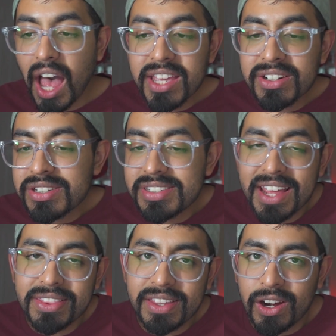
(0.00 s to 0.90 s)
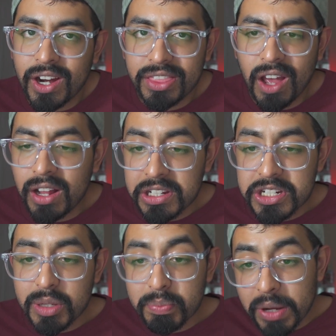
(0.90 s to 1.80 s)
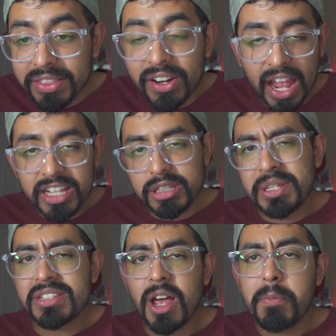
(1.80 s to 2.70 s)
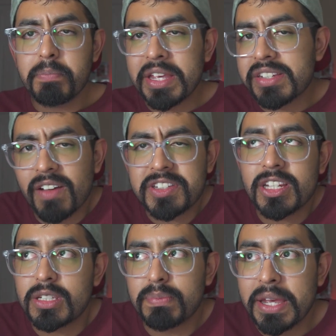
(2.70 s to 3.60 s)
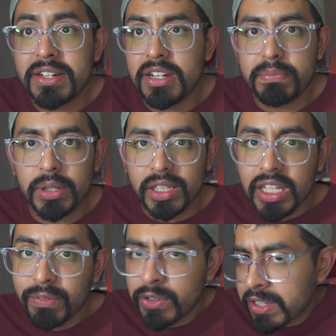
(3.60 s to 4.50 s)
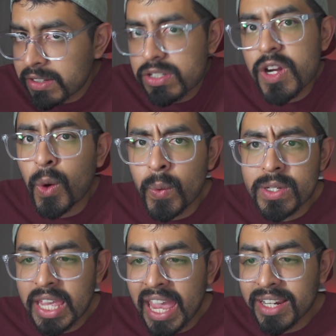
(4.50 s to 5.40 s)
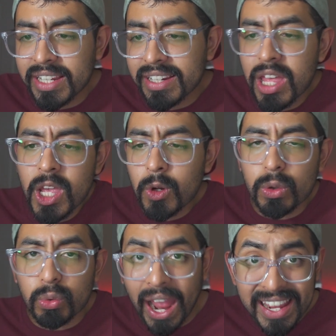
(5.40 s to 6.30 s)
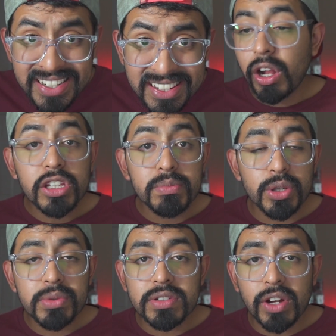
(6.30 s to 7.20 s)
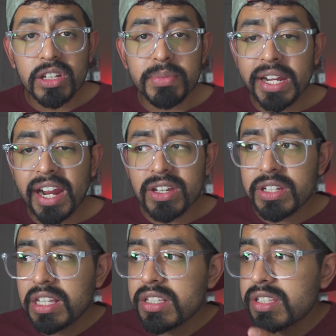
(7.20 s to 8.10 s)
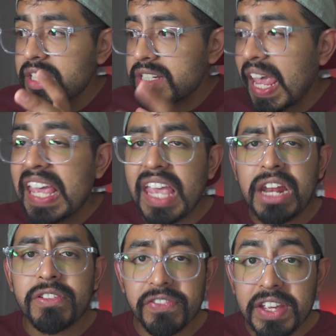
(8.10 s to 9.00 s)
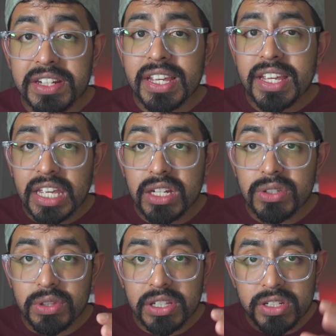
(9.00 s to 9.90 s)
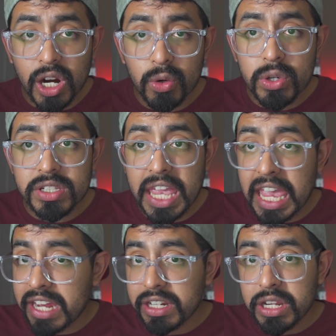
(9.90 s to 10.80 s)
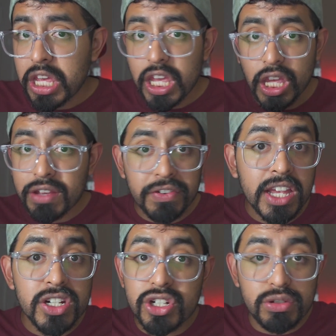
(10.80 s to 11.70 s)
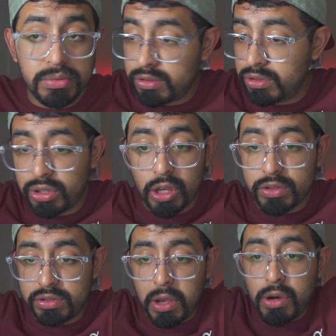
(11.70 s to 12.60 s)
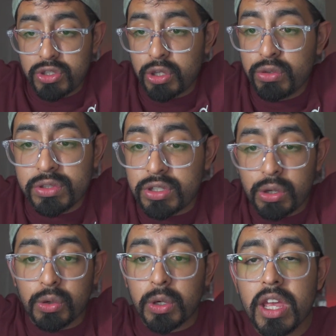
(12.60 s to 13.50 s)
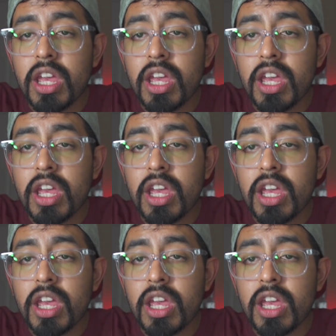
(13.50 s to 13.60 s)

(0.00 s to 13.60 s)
I understand their anthology, but there has to be some bit of suspended belief within the Star Wars canon, right? Volume 2 is a volume that I could easily take and fit into the Star Wars canon if I choose to.